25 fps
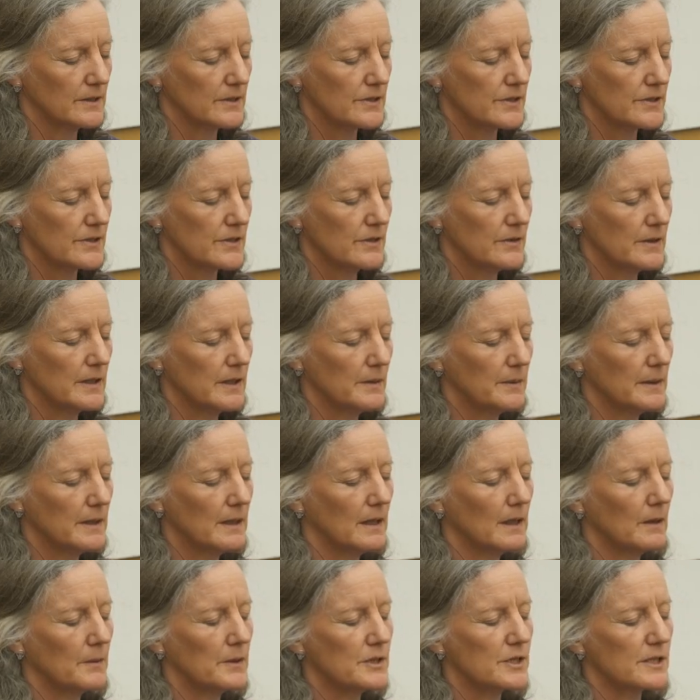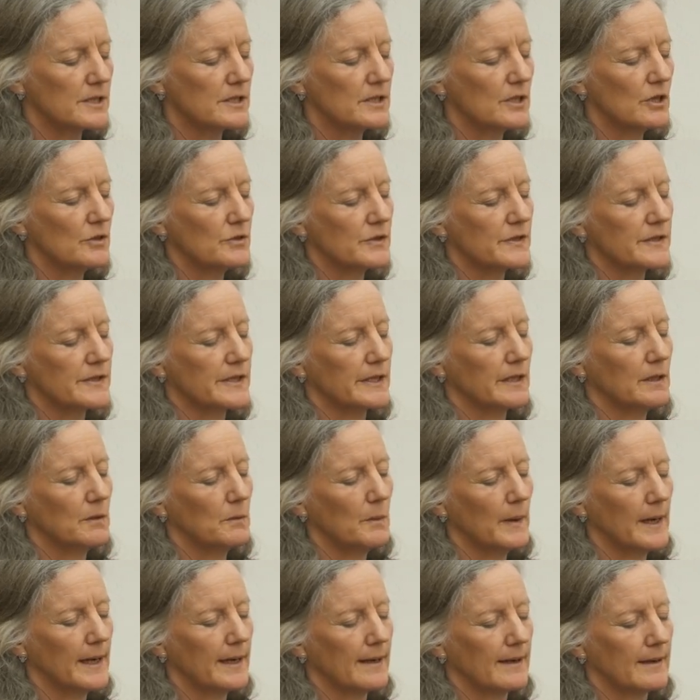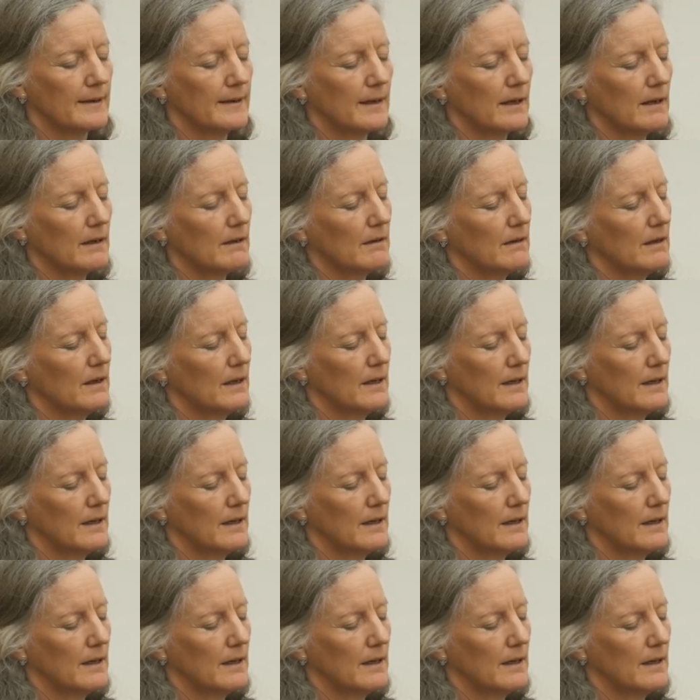So here we are, we're just noticing awake now.